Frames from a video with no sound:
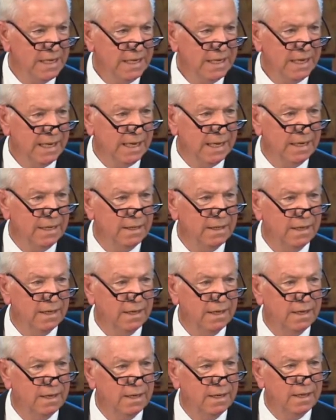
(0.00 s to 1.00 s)
And
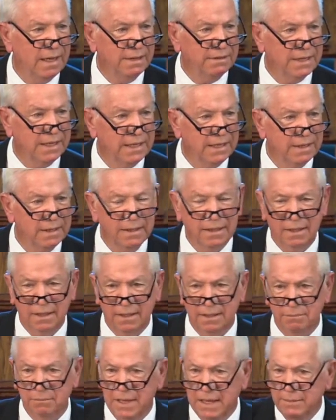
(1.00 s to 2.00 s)
uh, I think uh,
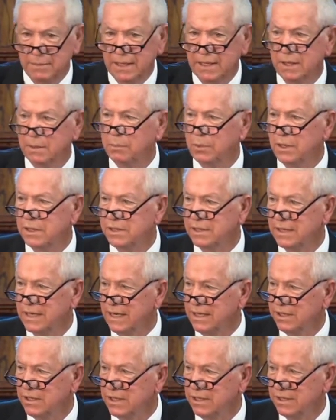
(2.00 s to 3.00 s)
maybe in the
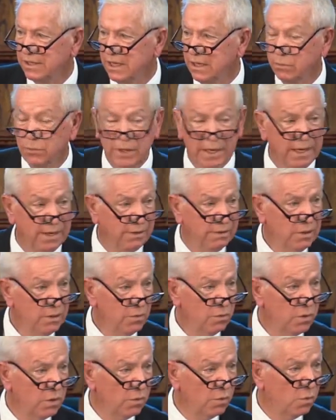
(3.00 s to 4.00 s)
presentation you said we had
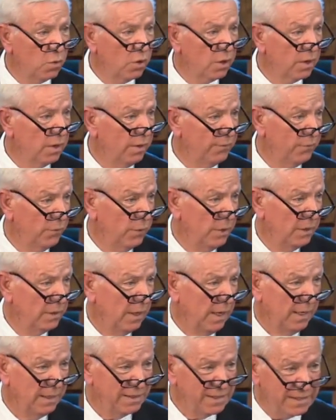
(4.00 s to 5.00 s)
we were working with
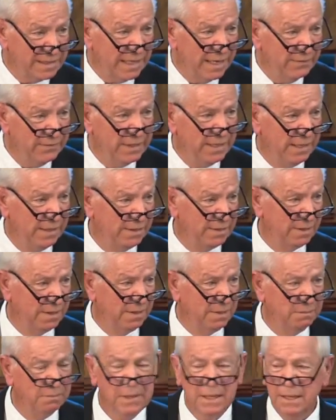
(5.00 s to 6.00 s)
like 70
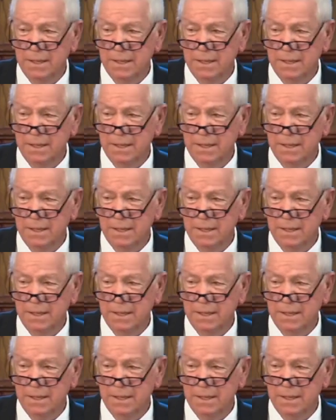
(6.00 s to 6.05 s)
some,